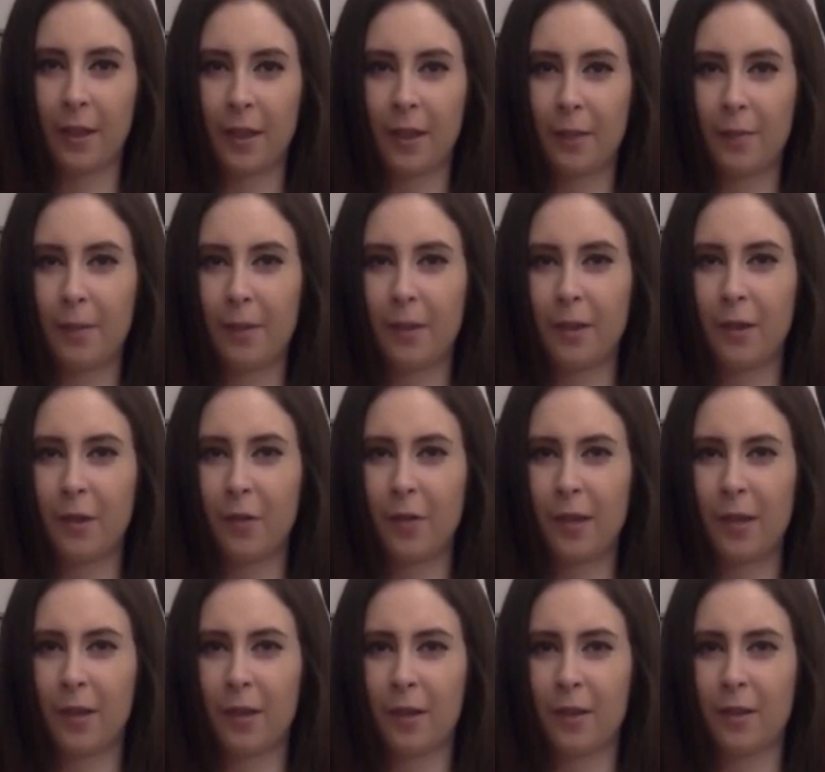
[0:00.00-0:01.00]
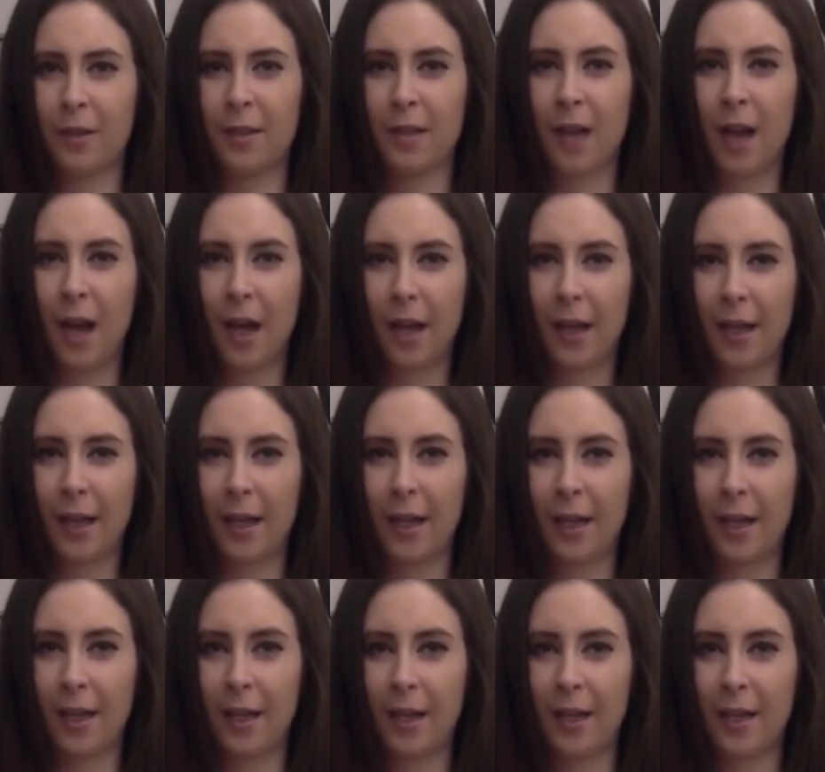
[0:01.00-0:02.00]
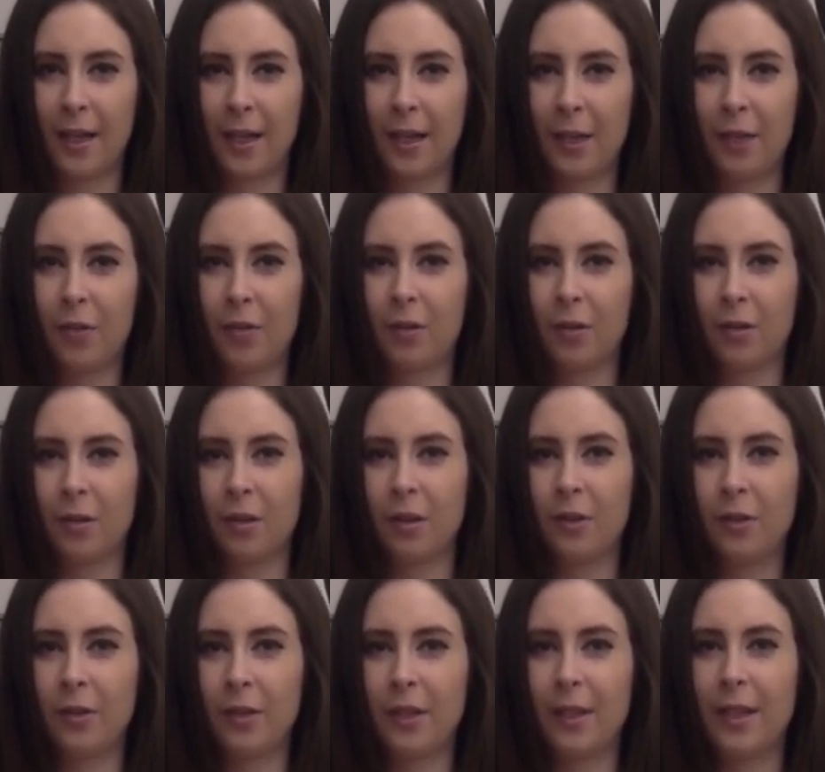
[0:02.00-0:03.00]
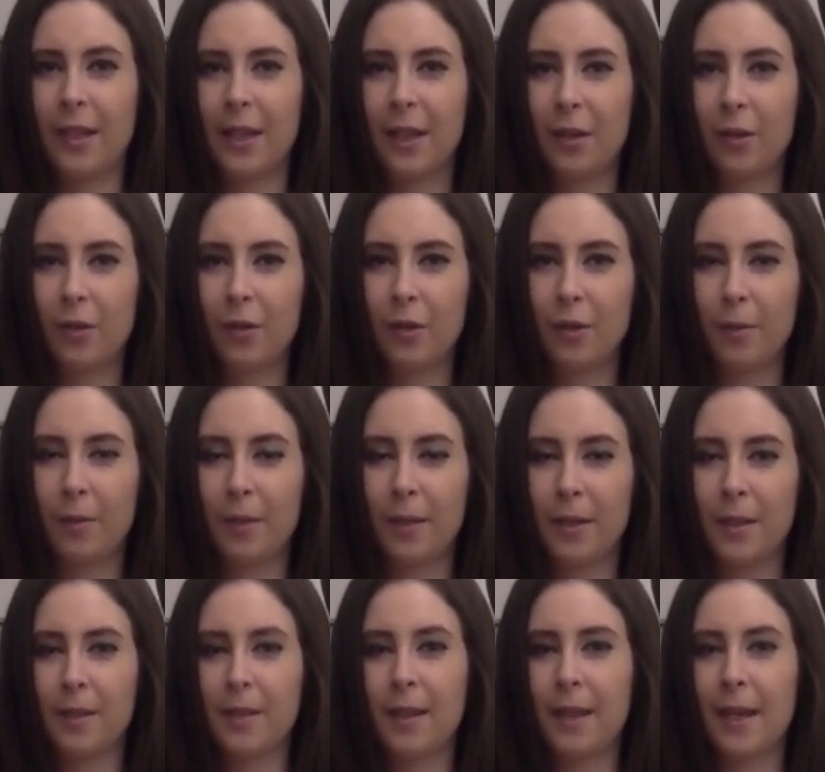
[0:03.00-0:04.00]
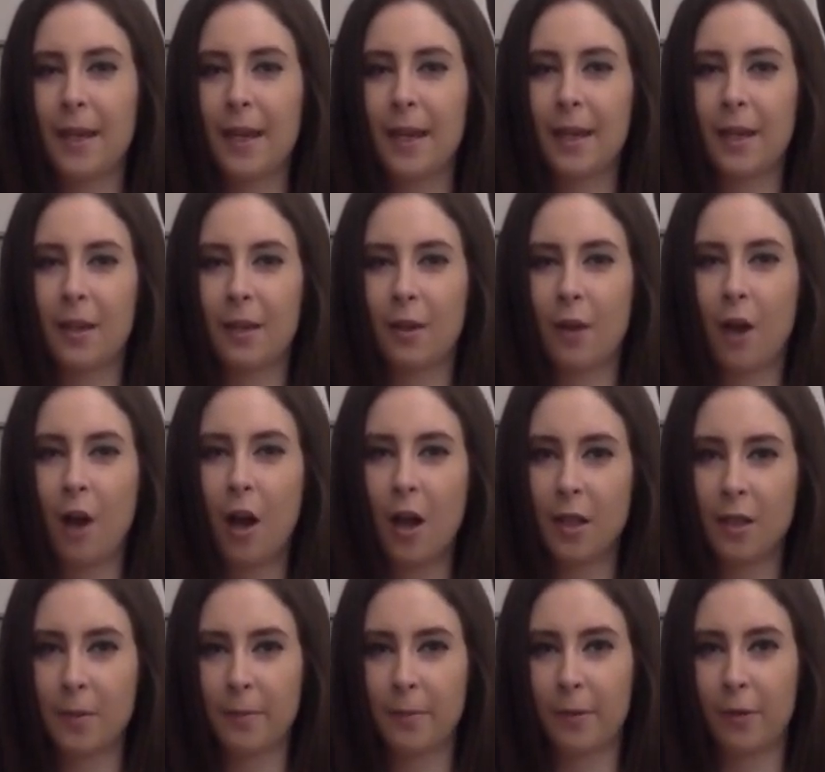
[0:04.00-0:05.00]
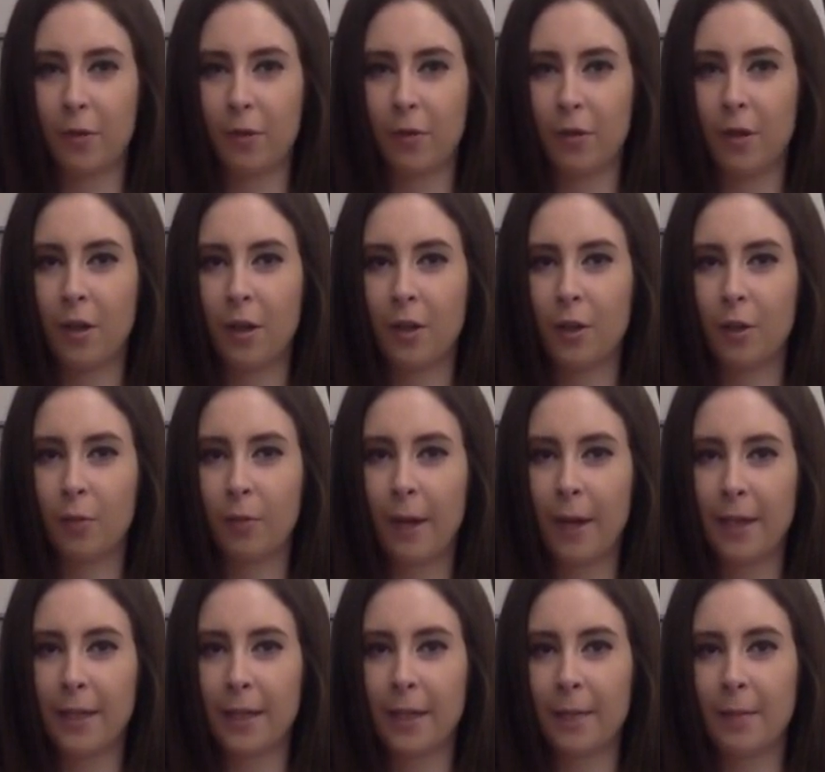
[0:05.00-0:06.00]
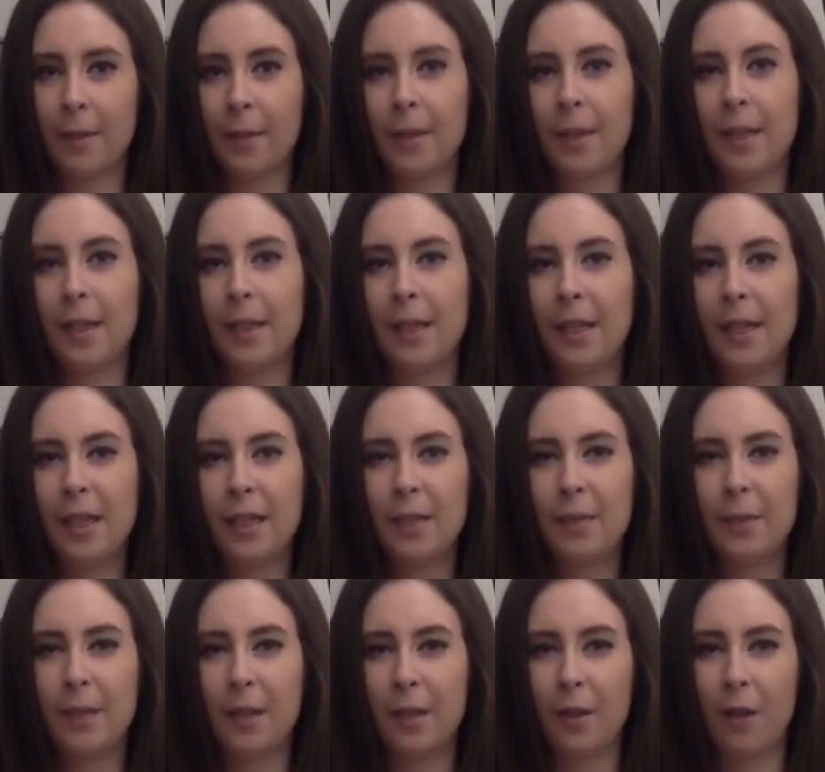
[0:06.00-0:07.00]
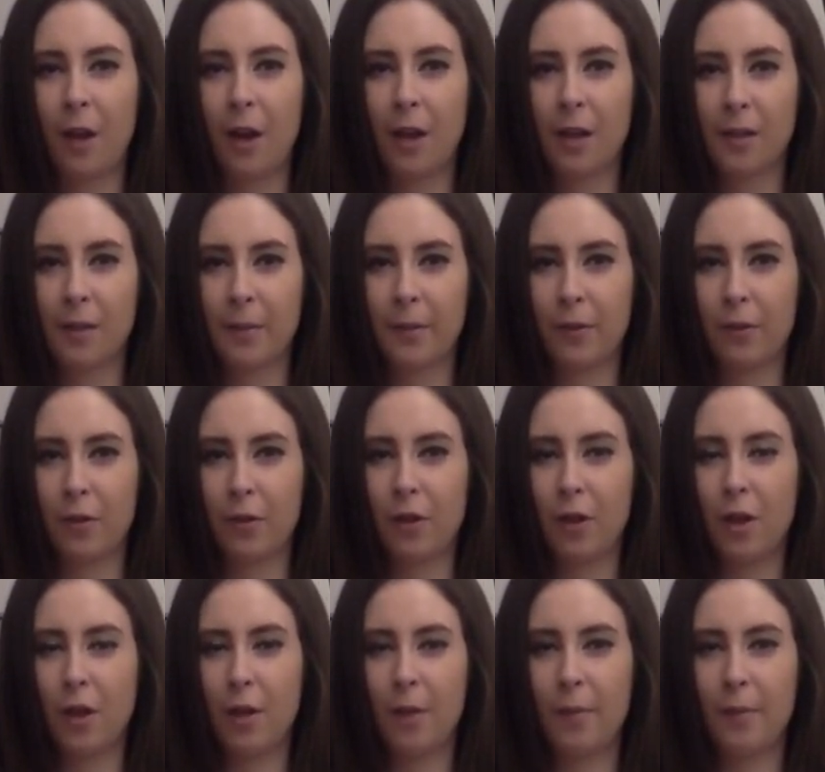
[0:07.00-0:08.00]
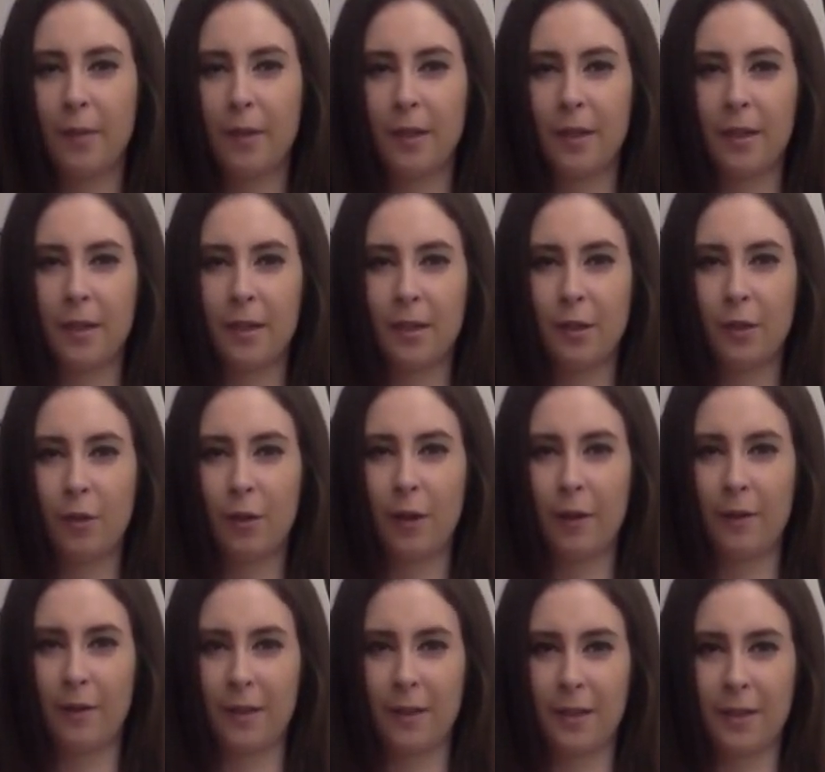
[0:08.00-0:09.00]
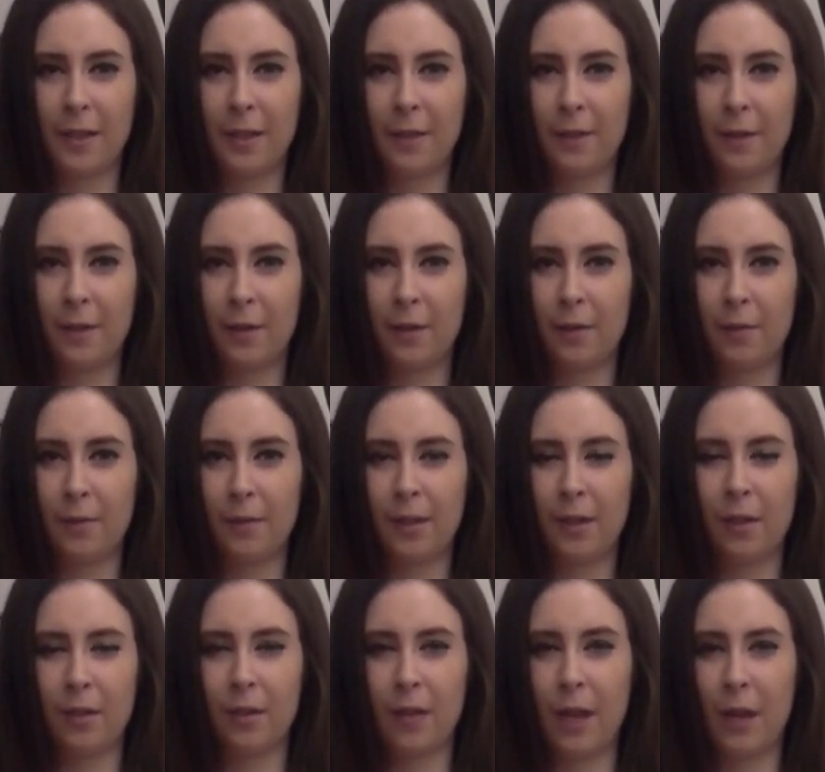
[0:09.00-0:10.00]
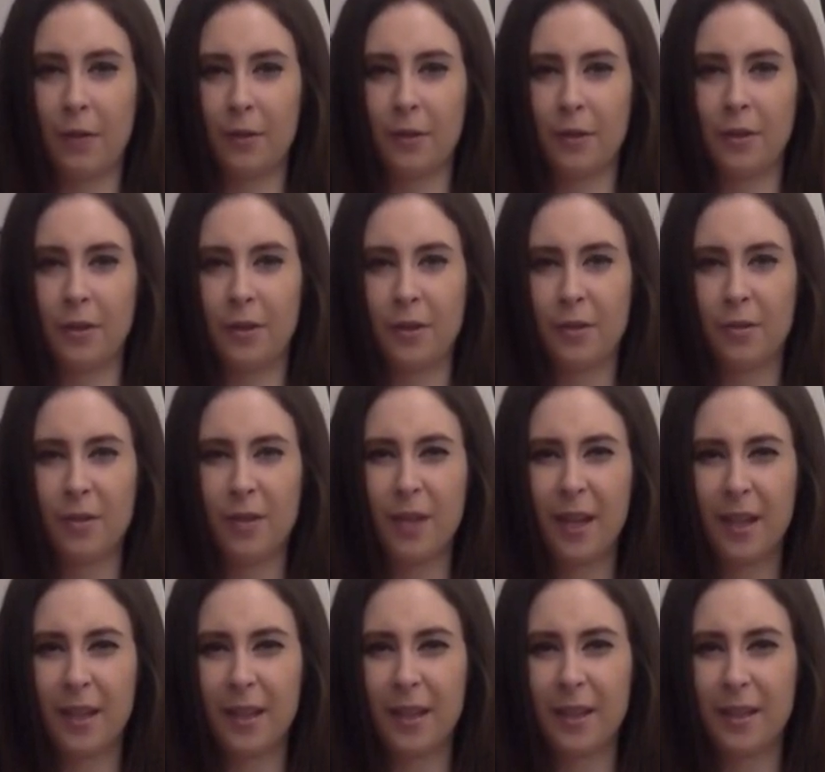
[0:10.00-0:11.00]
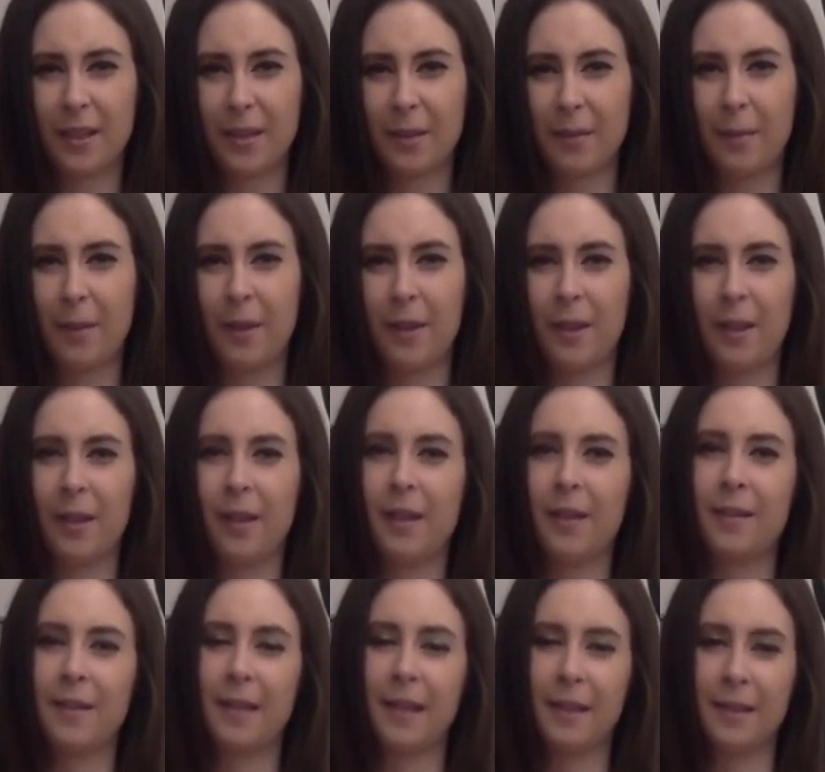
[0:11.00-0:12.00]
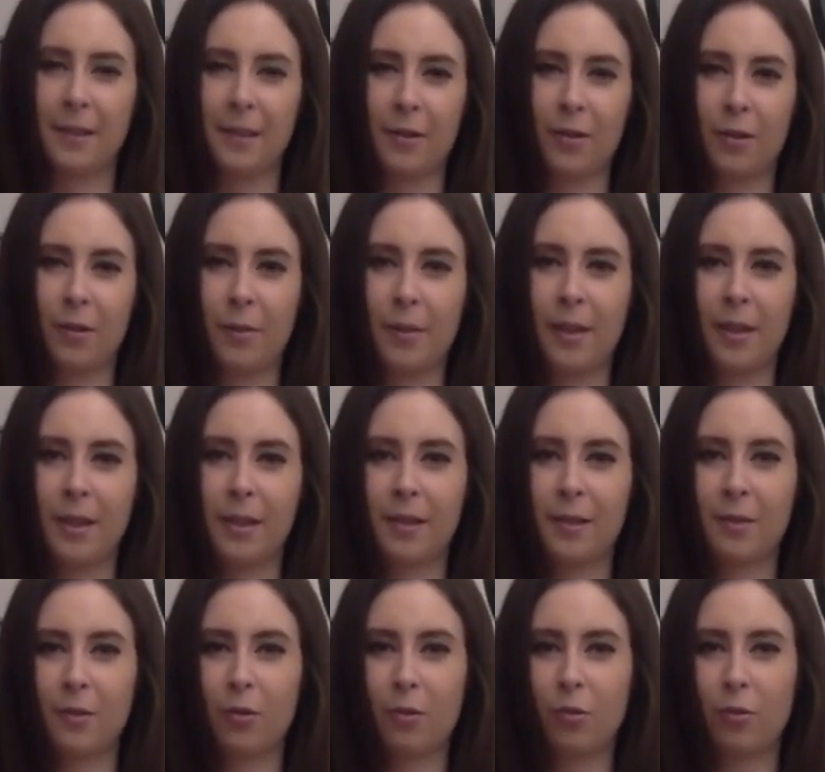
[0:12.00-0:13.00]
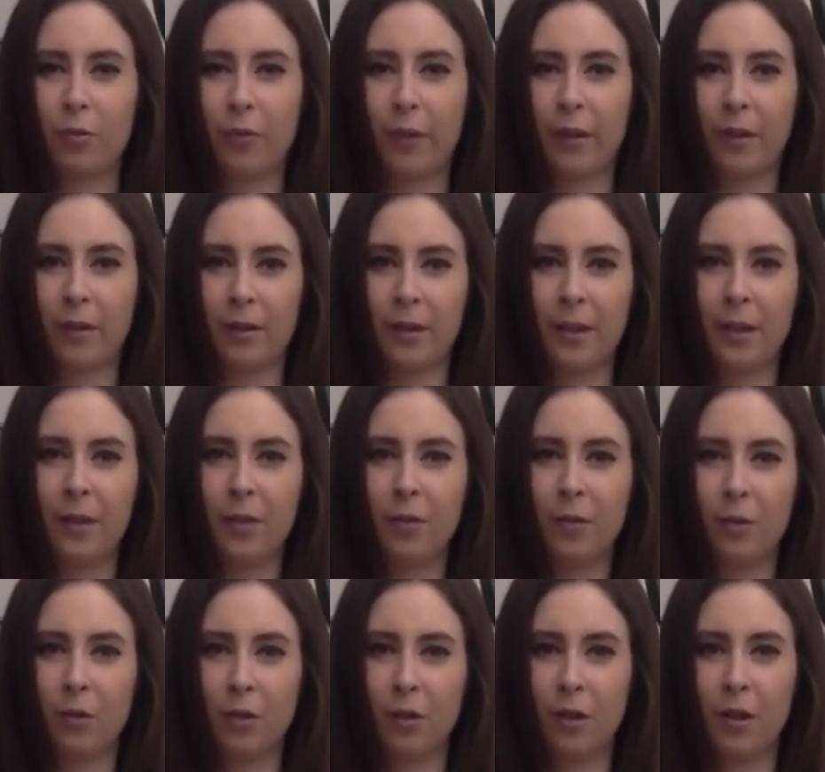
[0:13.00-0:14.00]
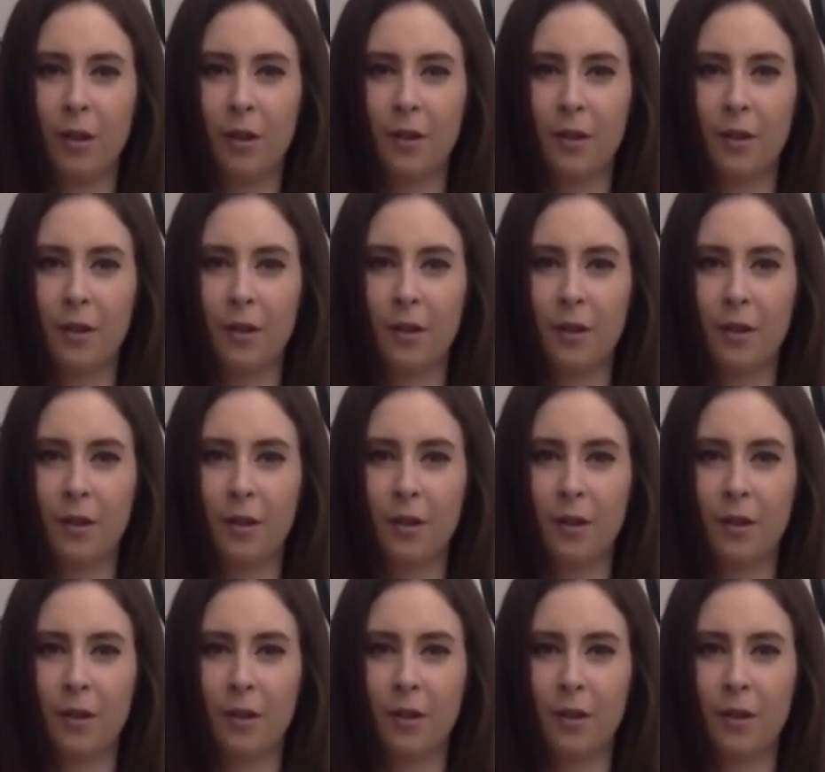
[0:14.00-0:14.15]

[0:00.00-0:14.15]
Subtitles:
could be going there dying, and you could literally kill them because they can't get in the hospital the right time that they need to be in the hospital. But you have Antifa being allowed to do that? That doesn't make any sense at all. I mean, that's totally illegal.